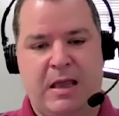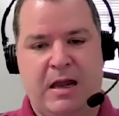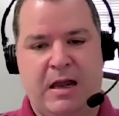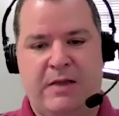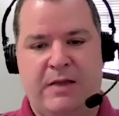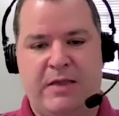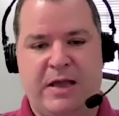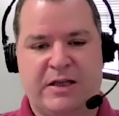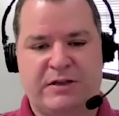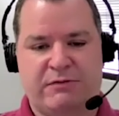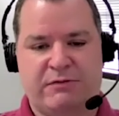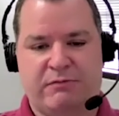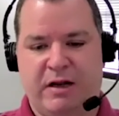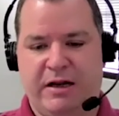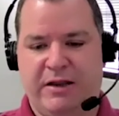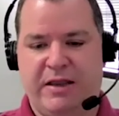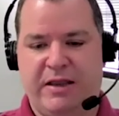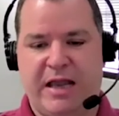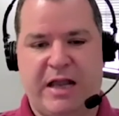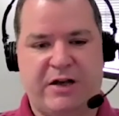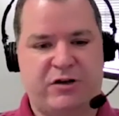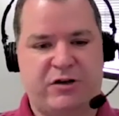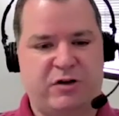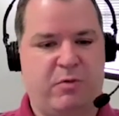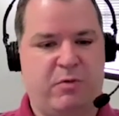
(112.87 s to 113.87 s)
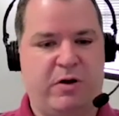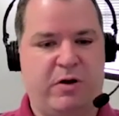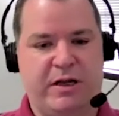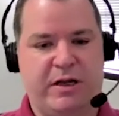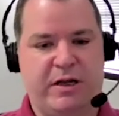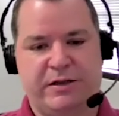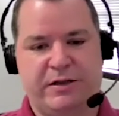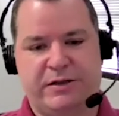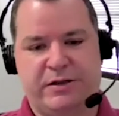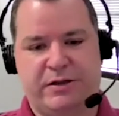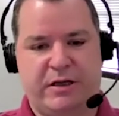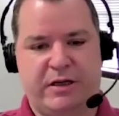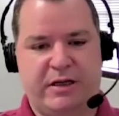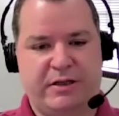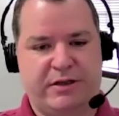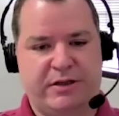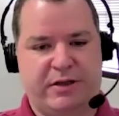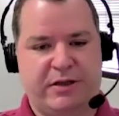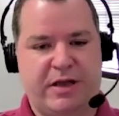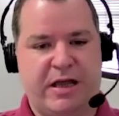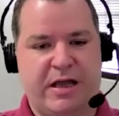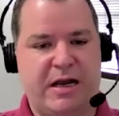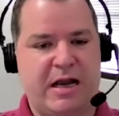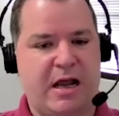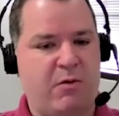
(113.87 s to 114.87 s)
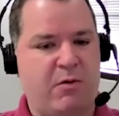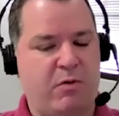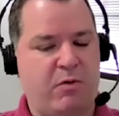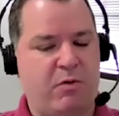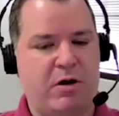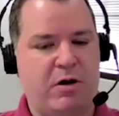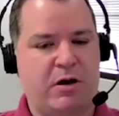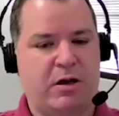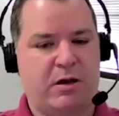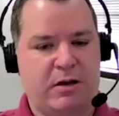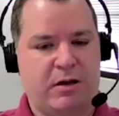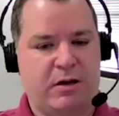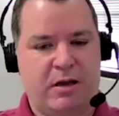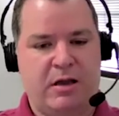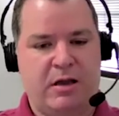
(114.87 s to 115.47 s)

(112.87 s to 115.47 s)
And that's really the entry point into their network.